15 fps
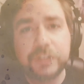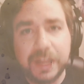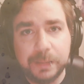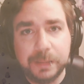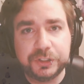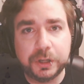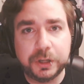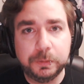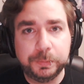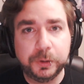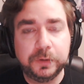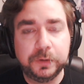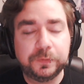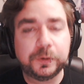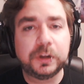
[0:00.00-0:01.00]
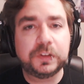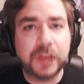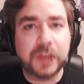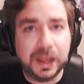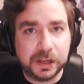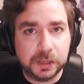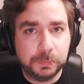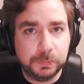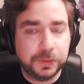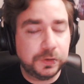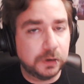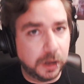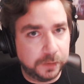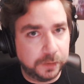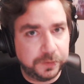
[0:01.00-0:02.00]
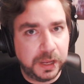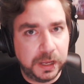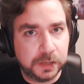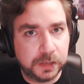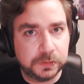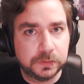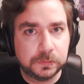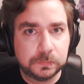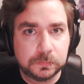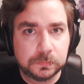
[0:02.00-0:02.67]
your damage output for attacking with your offhand.